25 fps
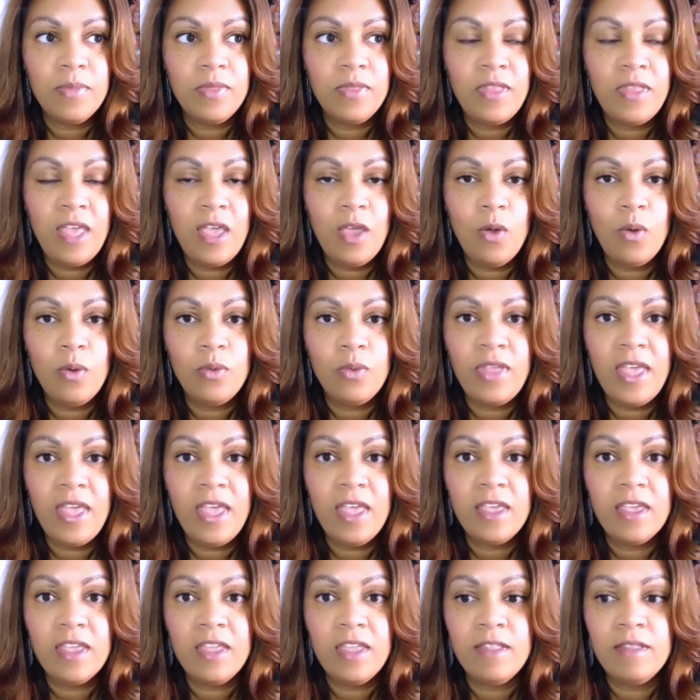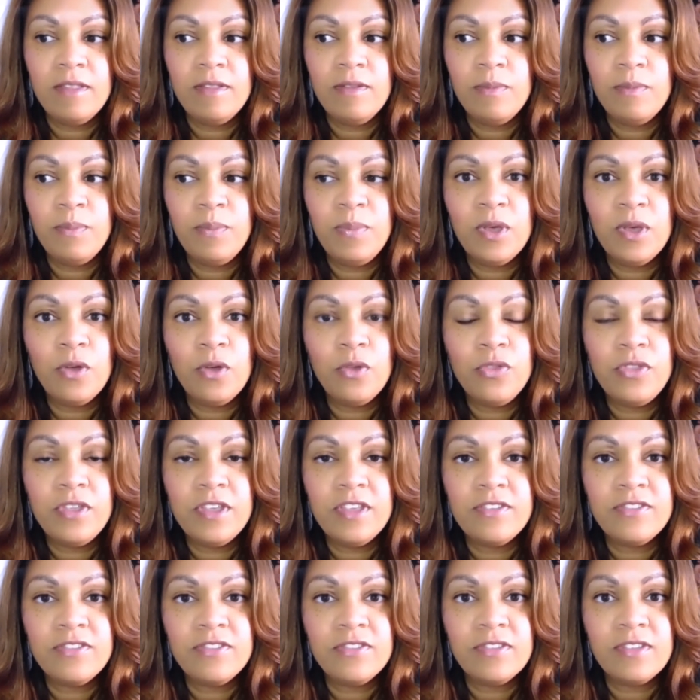they, they can build
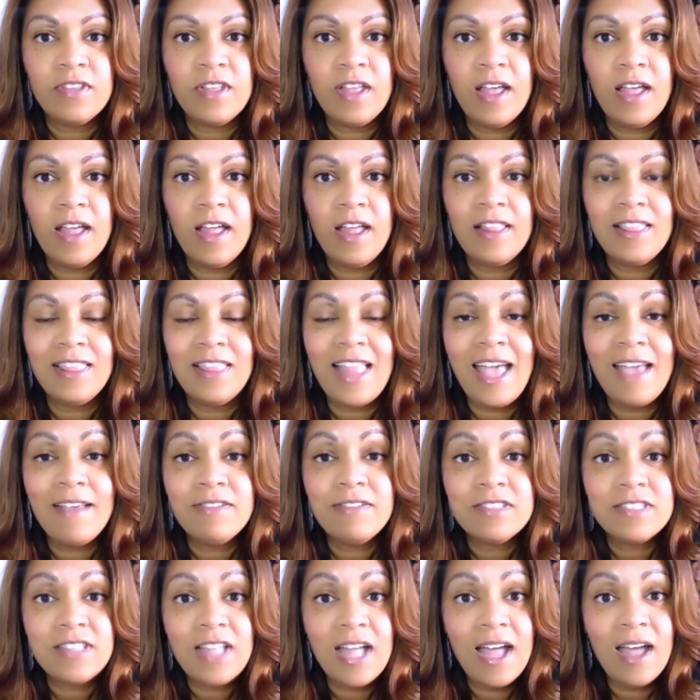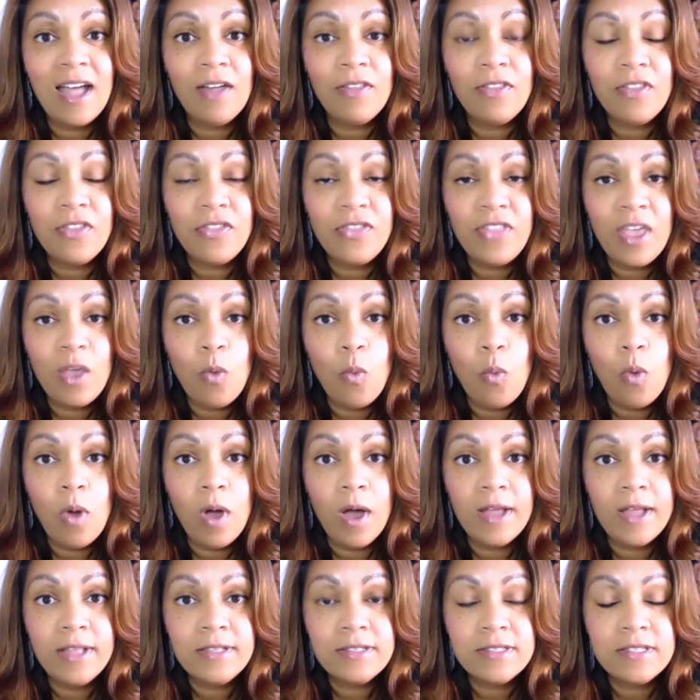this uh, lifestyle that they
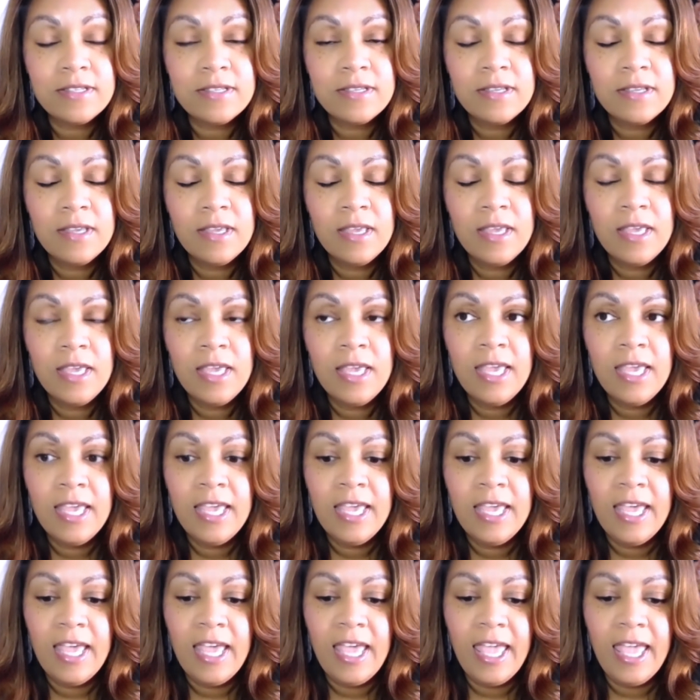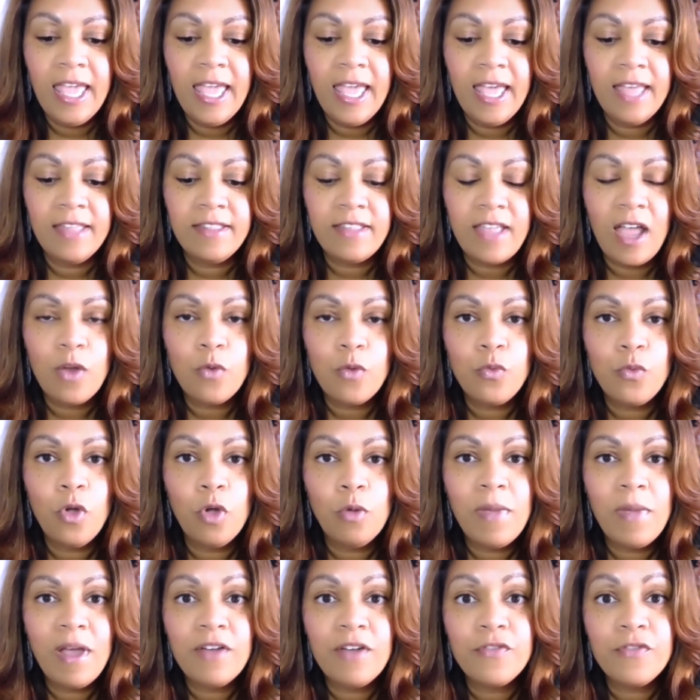want. And I wrote
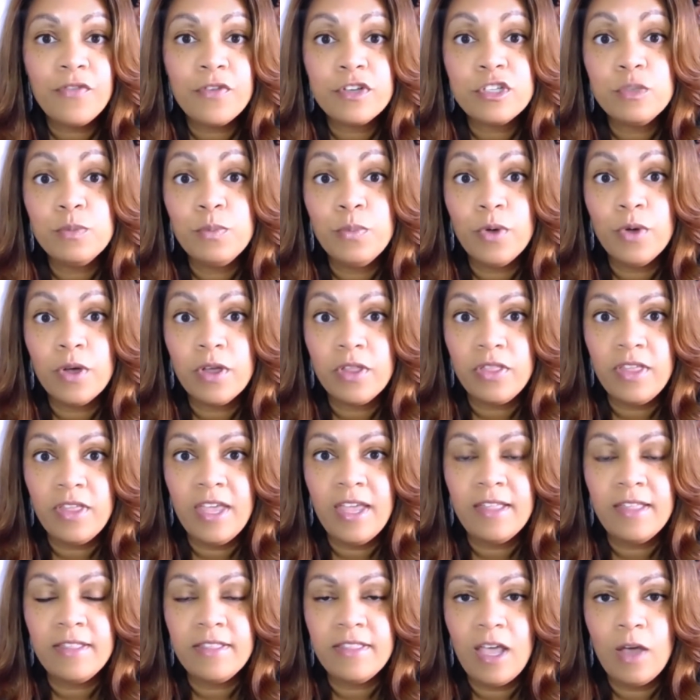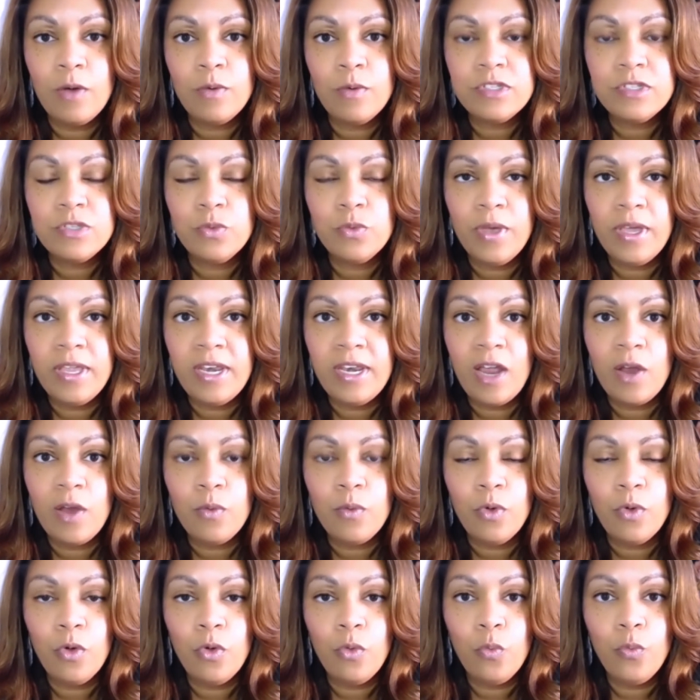my first book then. That was when I
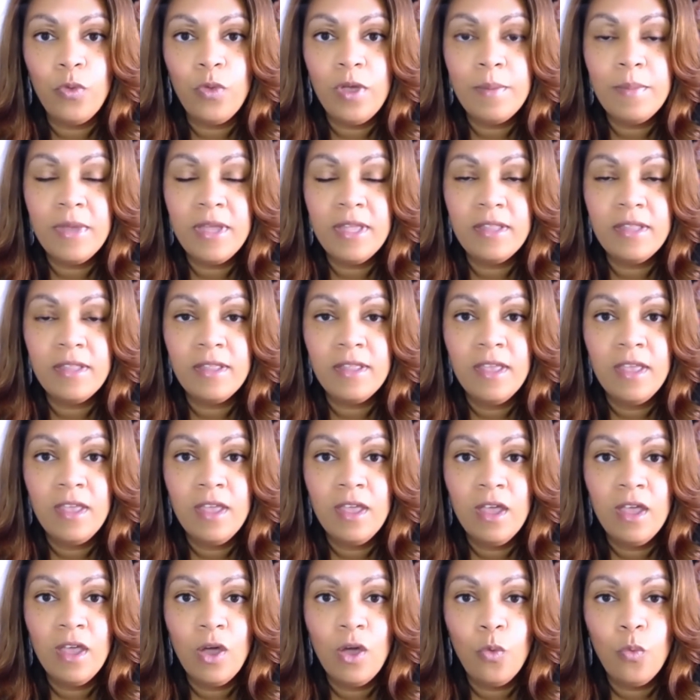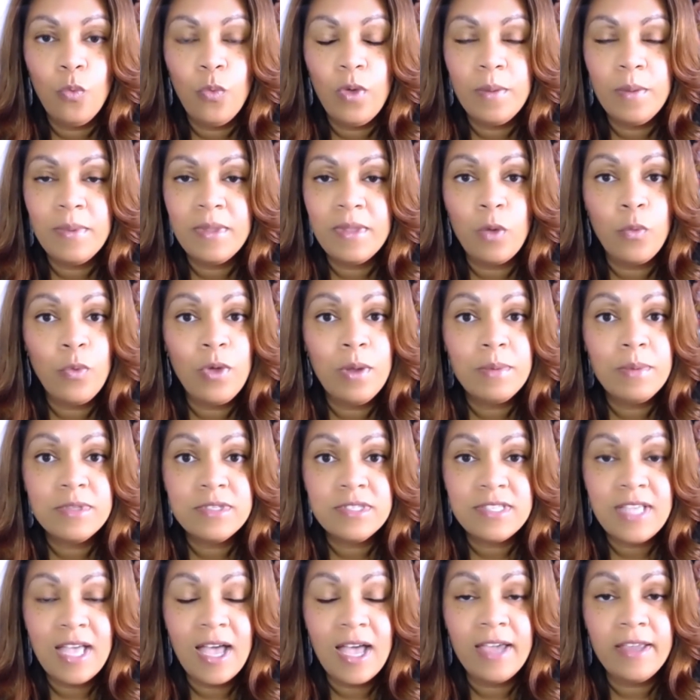wrote Women, Women, a Women's
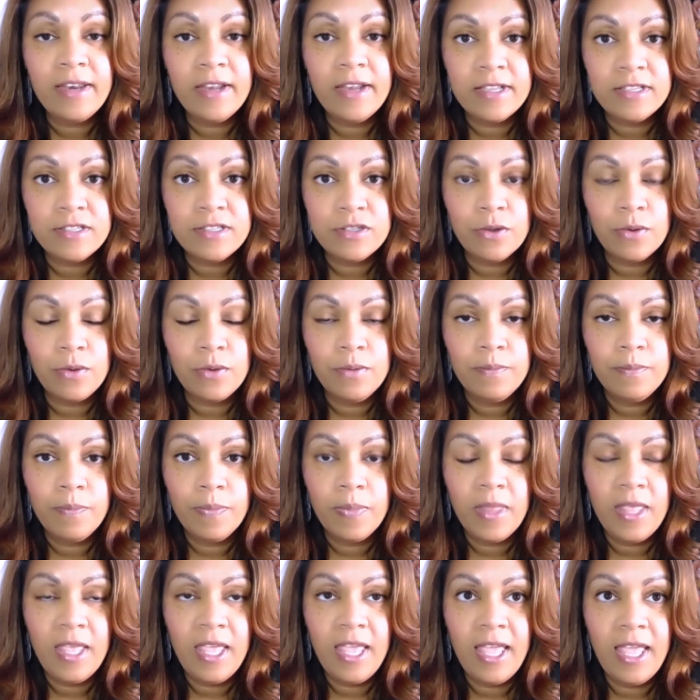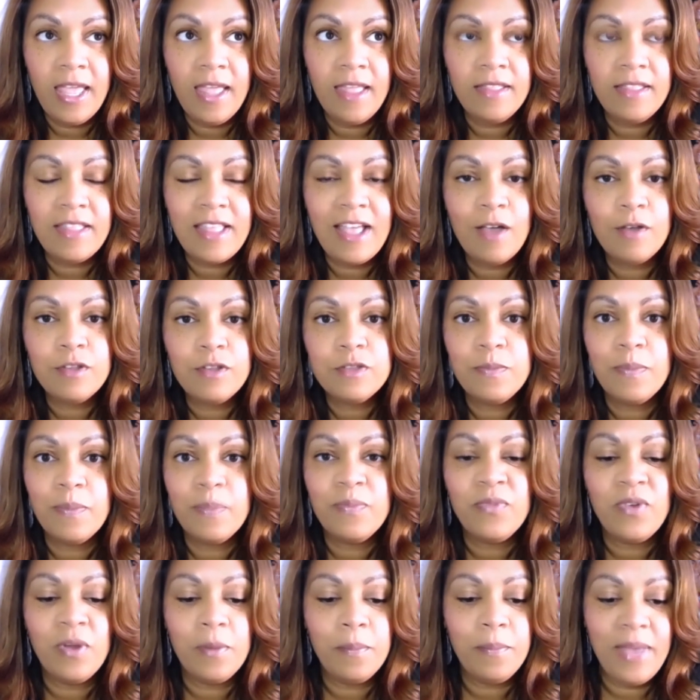Side Hustle. And that was
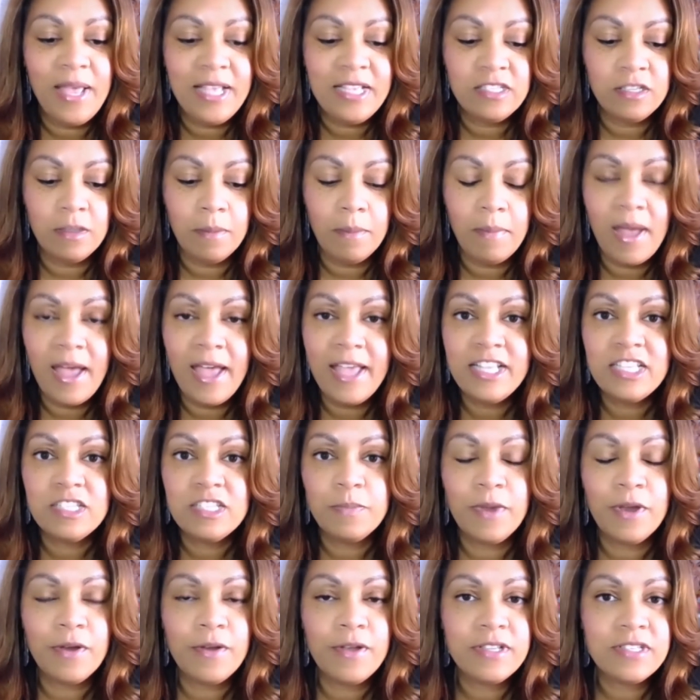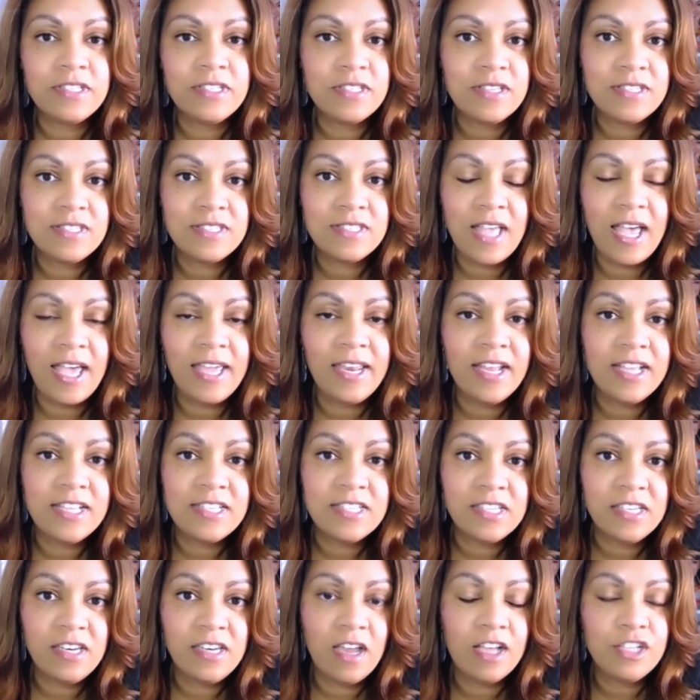from, based on my experience as a side
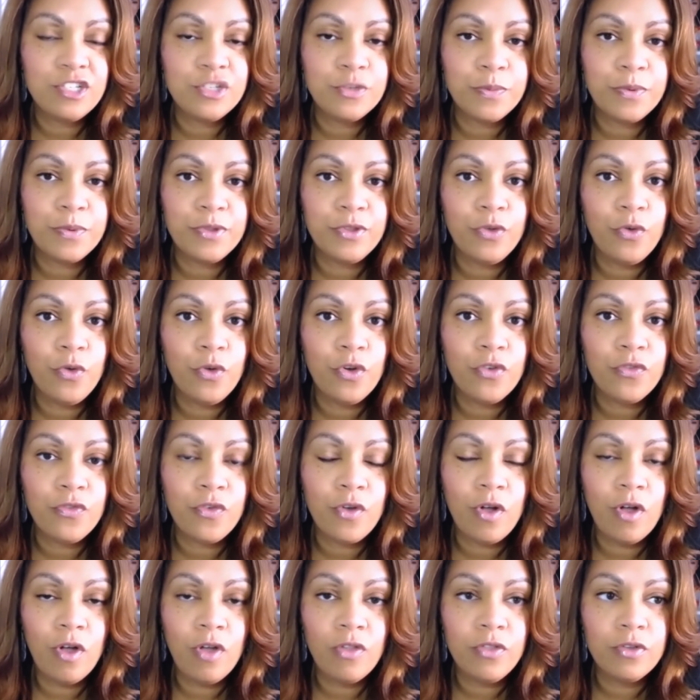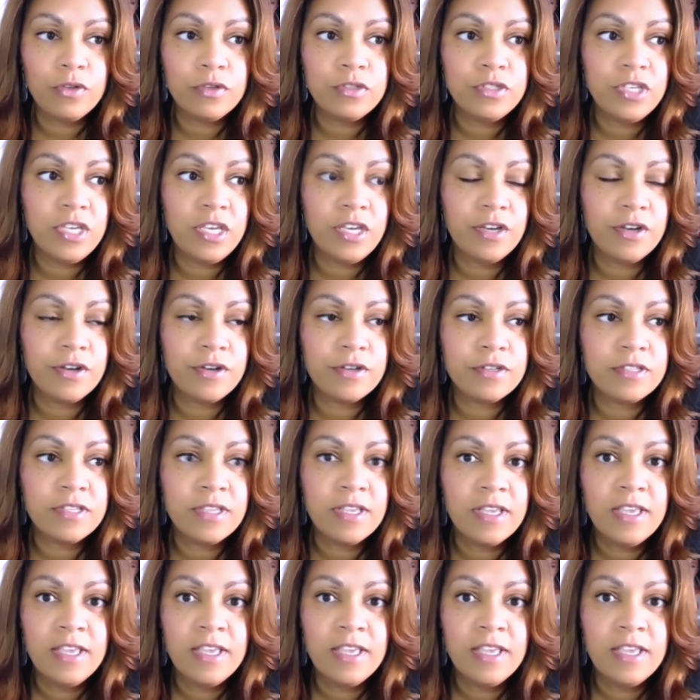hustling entrepreneur for all those years,